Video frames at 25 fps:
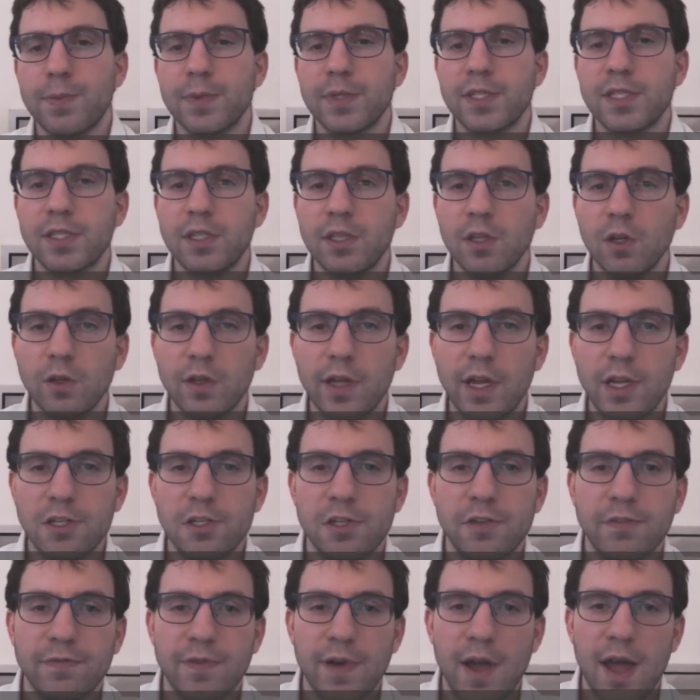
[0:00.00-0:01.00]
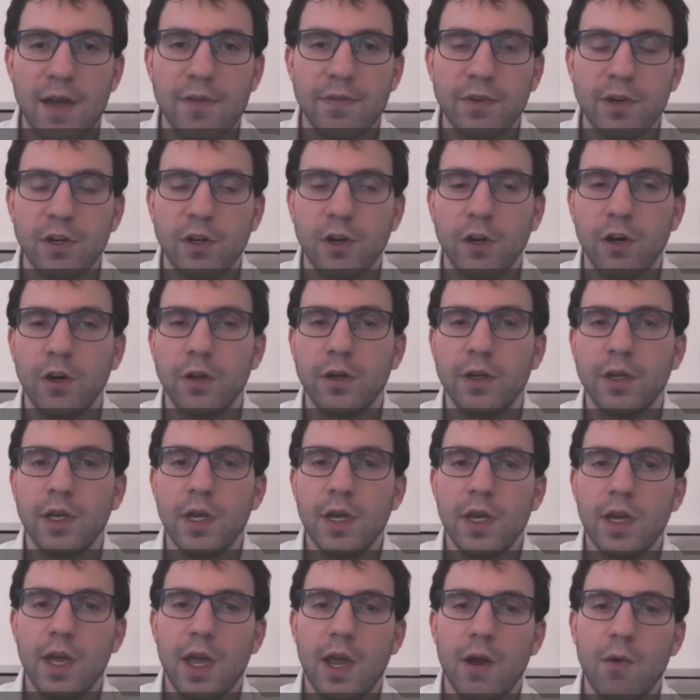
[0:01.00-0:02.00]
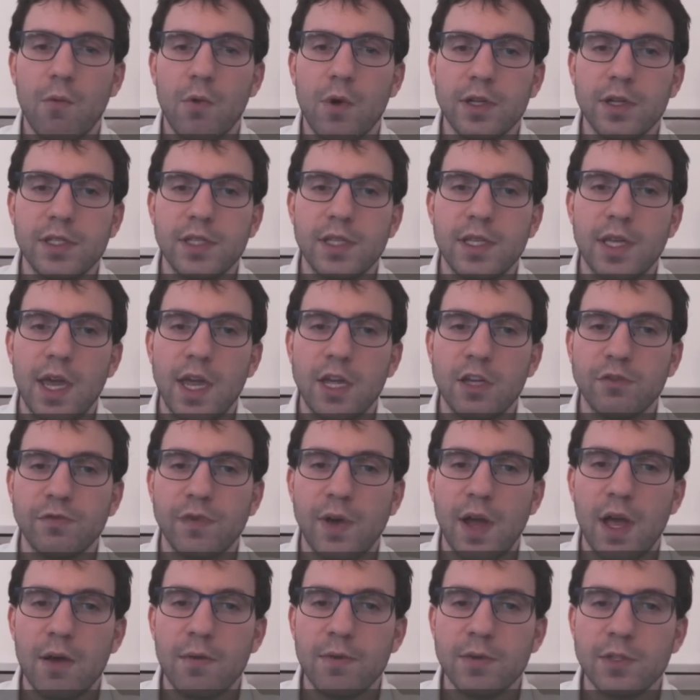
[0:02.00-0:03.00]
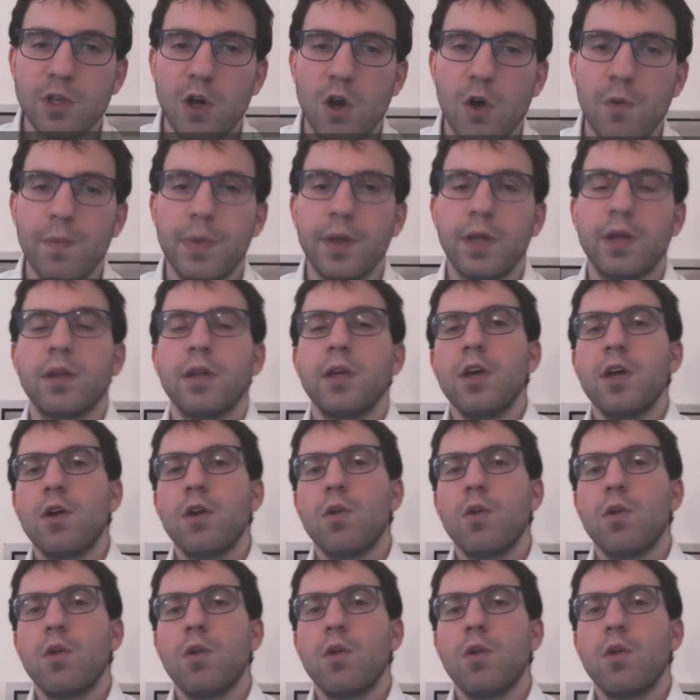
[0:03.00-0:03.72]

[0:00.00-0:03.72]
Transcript: but still knight g five occurred, and once the h file was open,